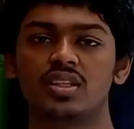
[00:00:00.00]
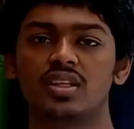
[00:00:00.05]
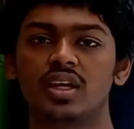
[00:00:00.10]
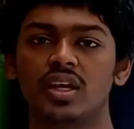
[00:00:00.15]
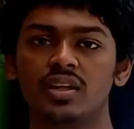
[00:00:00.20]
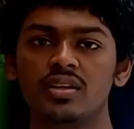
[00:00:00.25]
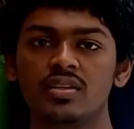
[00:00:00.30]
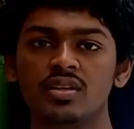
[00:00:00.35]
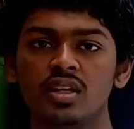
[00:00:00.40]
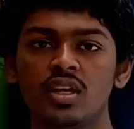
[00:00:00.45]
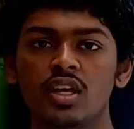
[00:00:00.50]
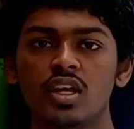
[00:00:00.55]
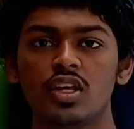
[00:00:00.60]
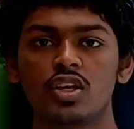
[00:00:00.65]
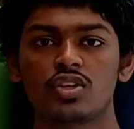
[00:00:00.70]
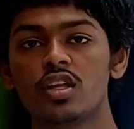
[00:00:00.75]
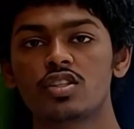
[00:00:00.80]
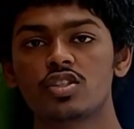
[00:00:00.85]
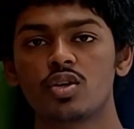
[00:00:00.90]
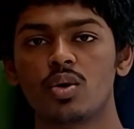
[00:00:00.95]
yet.
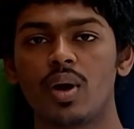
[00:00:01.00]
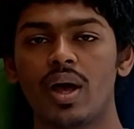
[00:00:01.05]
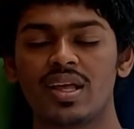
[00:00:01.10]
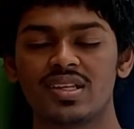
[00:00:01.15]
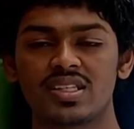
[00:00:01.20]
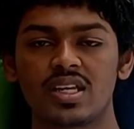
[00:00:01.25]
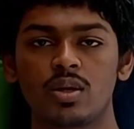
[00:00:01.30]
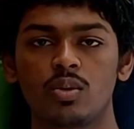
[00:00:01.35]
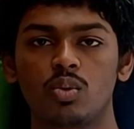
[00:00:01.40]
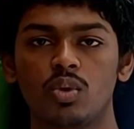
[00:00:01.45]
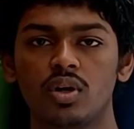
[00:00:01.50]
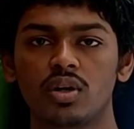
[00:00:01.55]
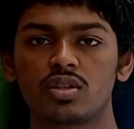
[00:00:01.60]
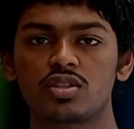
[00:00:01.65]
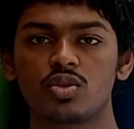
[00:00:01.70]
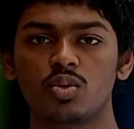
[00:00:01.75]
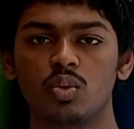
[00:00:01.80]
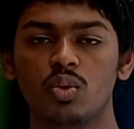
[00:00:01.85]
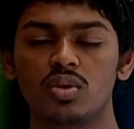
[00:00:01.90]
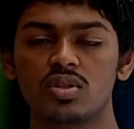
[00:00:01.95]
So as I work
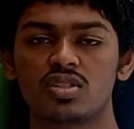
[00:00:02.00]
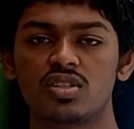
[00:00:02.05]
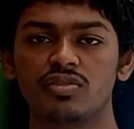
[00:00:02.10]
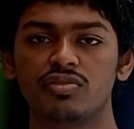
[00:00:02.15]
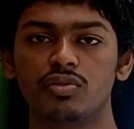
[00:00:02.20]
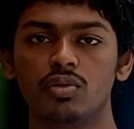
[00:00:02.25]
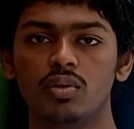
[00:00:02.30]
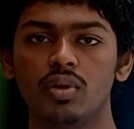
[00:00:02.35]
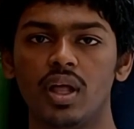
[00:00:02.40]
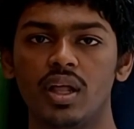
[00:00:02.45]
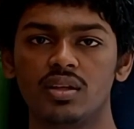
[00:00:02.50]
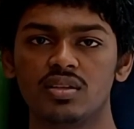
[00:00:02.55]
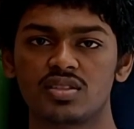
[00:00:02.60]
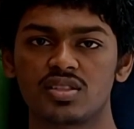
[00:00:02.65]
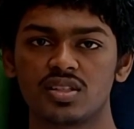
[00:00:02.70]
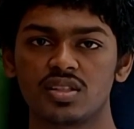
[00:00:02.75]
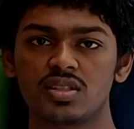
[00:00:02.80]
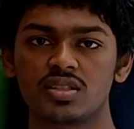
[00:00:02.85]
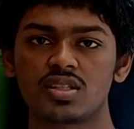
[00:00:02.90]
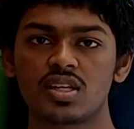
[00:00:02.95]
towards the full
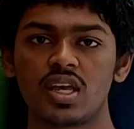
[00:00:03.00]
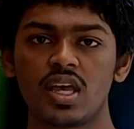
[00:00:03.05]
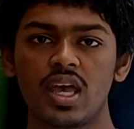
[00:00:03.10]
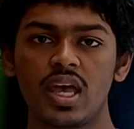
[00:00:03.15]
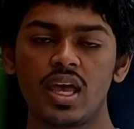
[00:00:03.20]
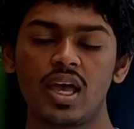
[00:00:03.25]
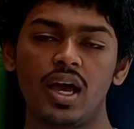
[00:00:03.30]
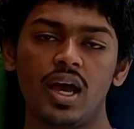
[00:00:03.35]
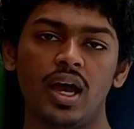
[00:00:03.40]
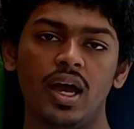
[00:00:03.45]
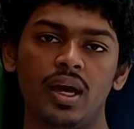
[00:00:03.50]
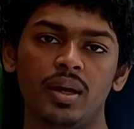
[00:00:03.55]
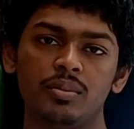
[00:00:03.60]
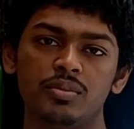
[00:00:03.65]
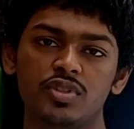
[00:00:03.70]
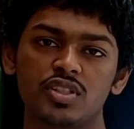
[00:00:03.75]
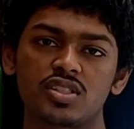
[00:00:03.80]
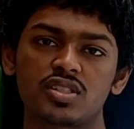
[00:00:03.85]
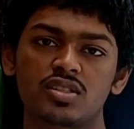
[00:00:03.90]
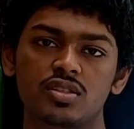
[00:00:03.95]
L-sit, I'm
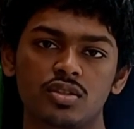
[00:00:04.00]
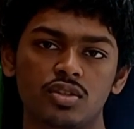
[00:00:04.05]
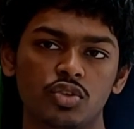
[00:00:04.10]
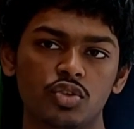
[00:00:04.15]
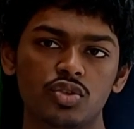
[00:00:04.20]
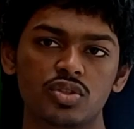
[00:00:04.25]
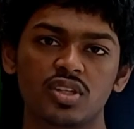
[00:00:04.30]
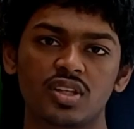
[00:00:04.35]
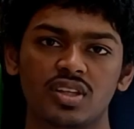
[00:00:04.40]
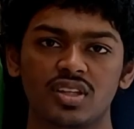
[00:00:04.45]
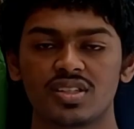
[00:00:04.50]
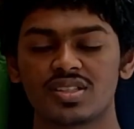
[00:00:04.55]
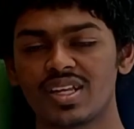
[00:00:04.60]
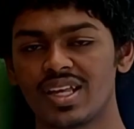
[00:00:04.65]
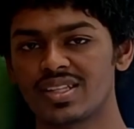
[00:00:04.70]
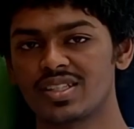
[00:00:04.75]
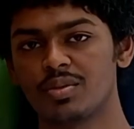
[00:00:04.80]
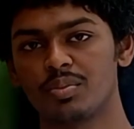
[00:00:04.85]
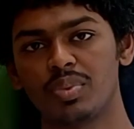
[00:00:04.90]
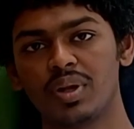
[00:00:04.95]
just using this
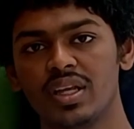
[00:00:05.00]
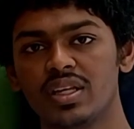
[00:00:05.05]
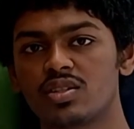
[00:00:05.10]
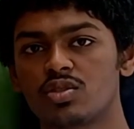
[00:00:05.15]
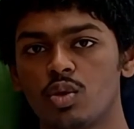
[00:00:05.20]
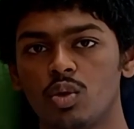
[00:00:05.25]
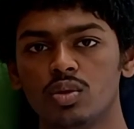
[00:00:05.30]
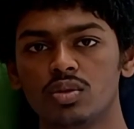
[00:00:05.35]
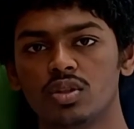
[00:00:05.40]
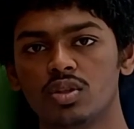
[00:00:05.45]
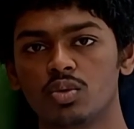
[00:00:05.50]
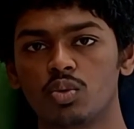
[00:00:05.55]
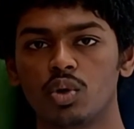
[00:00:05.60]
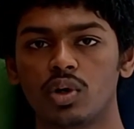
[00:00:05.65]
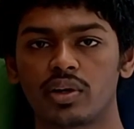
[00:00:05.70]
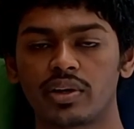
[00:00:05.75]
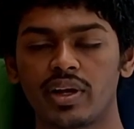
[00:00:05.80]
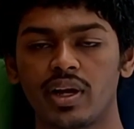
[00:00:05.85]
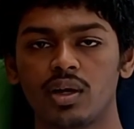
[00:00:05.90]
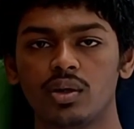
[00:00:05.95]
as a placeholder
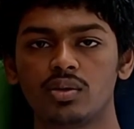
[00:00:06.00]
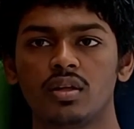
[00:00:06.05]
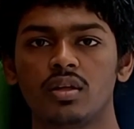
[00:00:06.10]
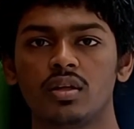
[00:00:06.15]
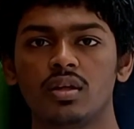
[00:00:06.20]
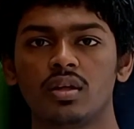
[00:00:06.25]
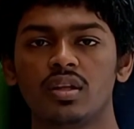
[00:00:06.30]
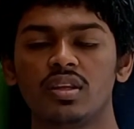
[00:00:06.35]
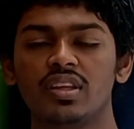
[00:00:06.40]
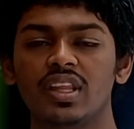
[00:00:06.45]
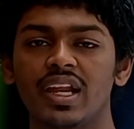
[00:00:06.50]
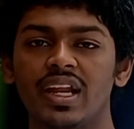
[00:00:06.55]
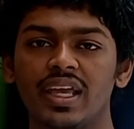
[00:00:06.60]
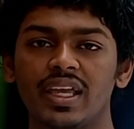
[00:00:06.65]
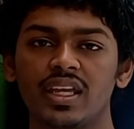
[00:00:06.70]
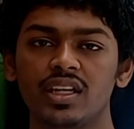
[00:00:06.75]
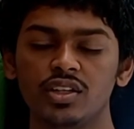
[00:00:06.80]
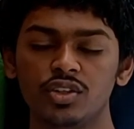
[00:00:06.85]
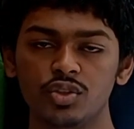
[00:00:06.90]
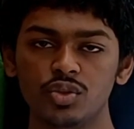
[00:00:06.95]
workout that I
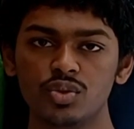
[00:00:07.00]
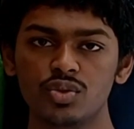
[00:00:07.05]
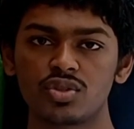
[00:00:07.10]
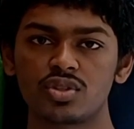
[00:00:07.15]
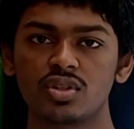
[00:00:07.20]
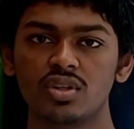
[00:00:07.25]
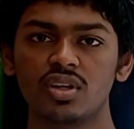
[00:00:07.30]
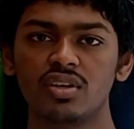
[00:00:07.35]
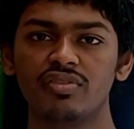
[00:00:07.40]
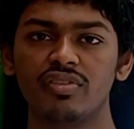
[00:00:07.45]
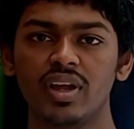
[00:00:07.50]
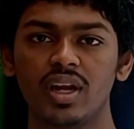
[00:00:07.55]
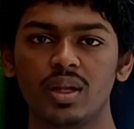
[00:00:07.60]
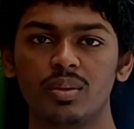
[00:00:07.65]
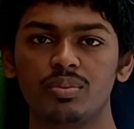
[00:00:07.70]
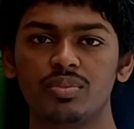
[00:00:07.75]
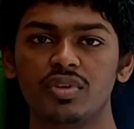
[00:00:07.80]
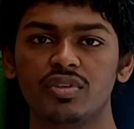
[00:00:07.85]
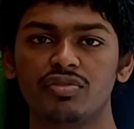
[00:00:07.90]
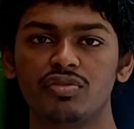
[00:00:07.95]
can use to
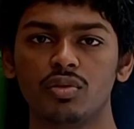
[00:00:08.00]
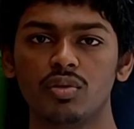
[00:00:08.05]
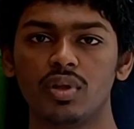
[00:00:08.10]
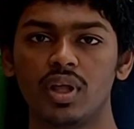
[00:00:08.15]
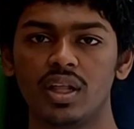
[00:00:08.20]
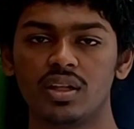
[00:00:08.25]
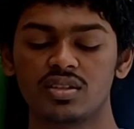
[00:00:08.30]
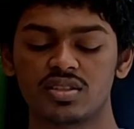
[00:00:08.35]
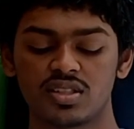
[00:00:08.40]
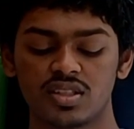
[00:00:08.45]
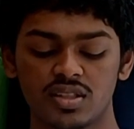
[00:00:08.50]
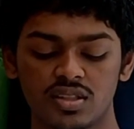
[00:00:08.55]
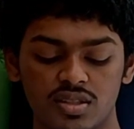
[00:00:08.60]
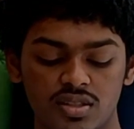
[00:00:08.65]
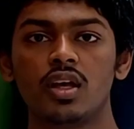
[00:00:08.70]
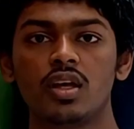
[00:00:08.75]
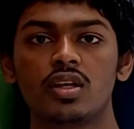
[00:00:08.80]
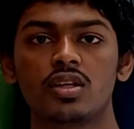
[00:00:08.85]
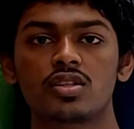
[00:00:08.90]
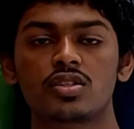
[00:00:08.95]
develop the full L-sit.
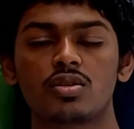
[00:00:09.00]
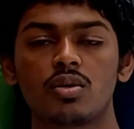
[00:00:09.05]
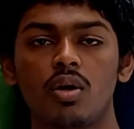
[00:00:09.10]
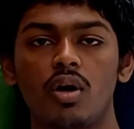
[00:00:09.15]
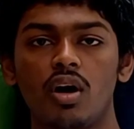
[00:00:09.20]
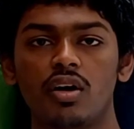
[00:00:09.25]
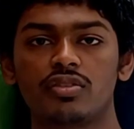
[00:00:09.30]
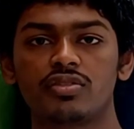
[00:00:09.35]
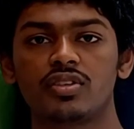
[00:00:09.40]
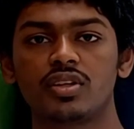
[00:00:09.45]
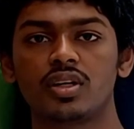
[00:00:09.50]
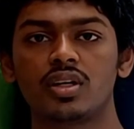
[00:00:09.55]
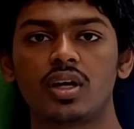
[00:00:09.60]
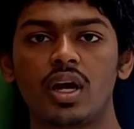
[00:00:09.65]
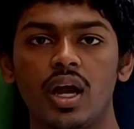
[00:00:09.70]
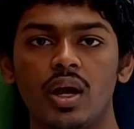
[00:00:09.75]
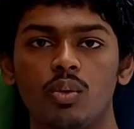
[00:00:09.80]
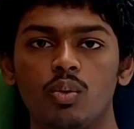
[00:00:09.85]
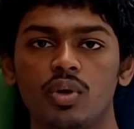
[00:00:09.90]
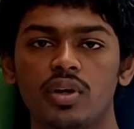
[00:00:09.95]
So after
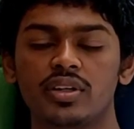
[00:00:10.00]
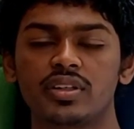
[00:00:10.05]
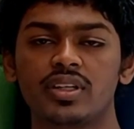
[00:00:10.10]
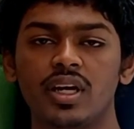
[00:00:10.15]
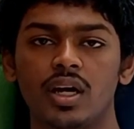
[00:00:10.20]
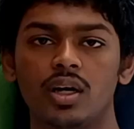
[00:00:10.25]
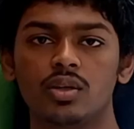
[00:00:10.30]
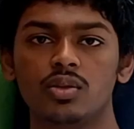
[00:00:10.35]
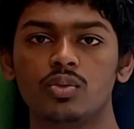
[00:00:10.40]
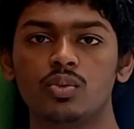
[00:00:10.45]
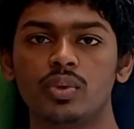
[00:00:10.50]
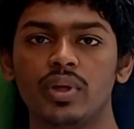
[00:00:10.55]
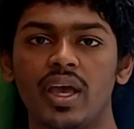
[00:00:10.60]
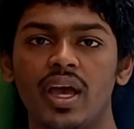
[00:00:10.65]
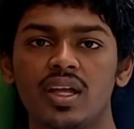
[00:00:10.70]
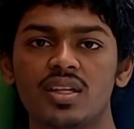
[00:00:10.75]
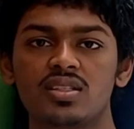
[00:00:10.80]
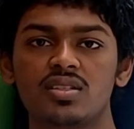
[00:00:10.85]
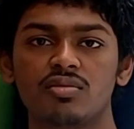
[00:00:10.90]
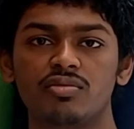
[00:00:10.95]
I worked out, we
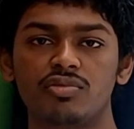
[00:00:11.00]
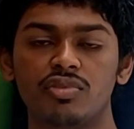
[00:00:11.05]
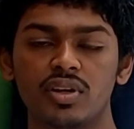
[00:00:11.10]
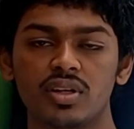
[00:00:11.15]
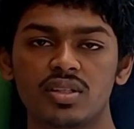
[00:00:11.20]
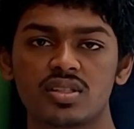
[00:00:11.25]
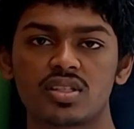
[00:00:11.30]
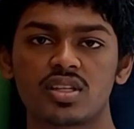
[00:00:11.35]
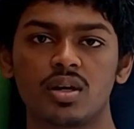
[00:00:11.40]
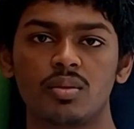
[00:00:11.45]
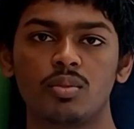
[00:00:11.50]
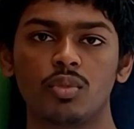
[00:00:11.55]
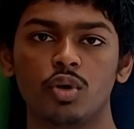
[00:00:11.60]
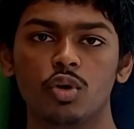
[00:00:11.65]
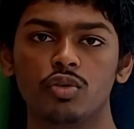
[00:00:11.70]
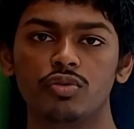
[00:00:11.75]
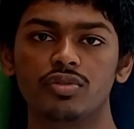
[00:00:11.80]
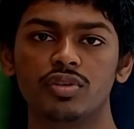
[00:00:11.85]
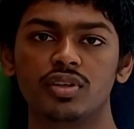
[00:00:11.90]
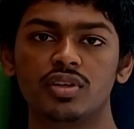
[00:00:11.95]
had some friends come
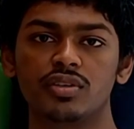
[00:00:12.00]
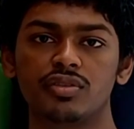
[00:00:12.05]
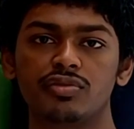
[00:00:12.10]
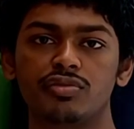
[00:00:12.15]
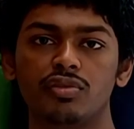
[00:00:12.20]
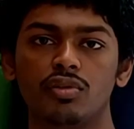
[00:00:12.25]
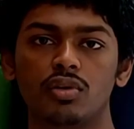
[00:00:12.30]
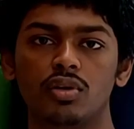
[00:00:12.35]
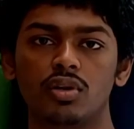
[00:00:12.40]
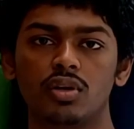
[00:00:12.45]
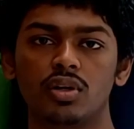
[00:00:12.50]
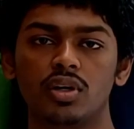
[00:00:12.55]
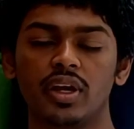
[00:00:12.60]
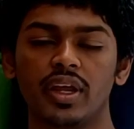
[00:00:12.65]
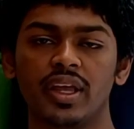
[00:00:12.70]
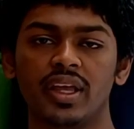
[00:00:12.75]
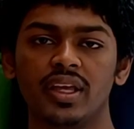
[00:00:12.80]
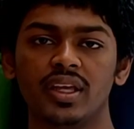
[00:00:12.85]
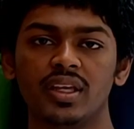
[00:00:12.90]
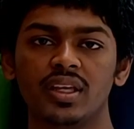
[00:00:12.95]
over for
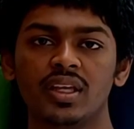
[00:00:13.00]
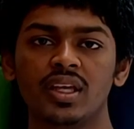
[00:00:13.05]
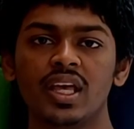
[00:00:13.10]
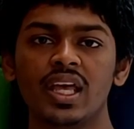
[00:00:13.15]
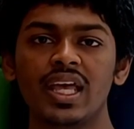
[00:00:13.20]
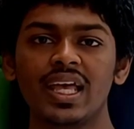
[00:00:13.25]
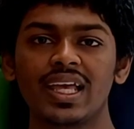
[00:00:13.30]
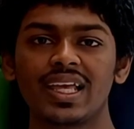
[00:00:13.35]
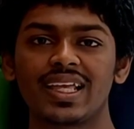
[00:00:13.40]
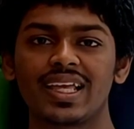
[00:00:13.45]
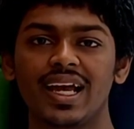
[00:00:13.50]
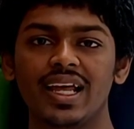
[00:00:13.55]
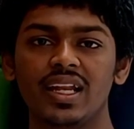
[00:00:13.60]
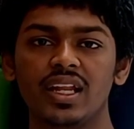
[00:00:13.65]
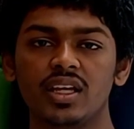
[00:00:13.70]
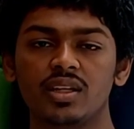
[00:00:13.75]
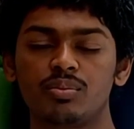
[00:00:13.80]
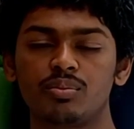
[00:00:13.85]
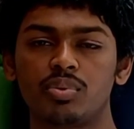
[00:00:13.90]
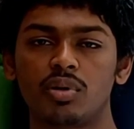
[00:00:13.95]
a
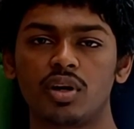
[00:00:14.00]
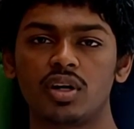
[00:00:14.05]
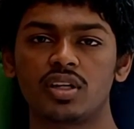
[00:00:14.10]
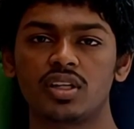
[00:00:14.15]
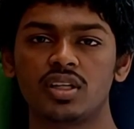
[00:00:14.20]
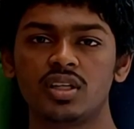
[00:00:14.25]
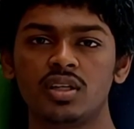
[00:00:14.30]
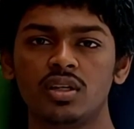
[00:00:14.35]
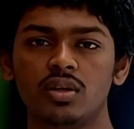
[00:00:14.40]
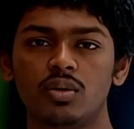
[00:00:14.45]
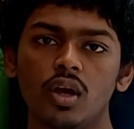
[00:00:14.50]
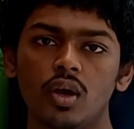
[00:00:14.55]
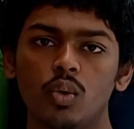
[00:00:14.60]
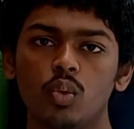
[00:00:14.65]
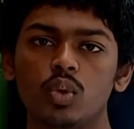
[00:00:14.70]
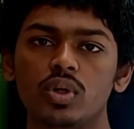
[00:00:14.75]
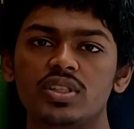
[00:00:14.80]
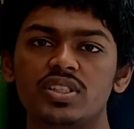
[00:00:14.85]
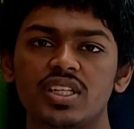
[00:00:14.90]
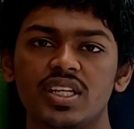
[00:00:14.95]
Galette party,
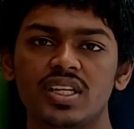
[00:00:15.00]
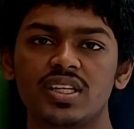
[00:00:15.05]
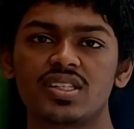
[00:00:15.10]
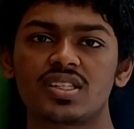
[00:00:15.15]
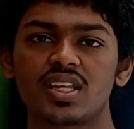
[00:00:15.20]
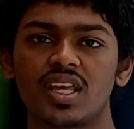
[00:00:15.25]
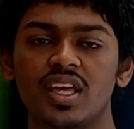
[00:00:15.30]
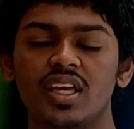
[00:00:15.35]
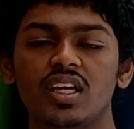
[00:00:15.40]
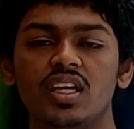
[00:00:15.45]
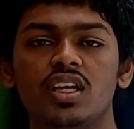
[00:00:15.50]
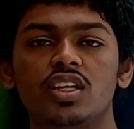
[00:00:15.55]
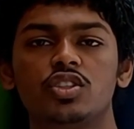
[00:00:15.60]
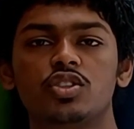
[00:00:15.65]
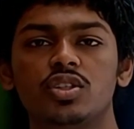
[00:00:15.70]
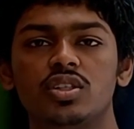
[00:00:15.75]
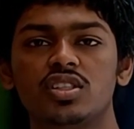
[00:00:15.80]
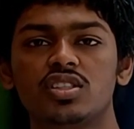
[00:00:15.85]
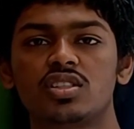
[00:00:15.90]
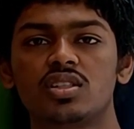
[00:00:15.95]
which is a
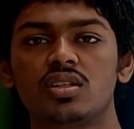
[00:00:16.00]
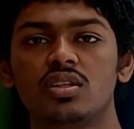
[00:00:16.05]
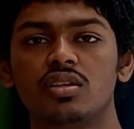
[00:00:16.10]
tradition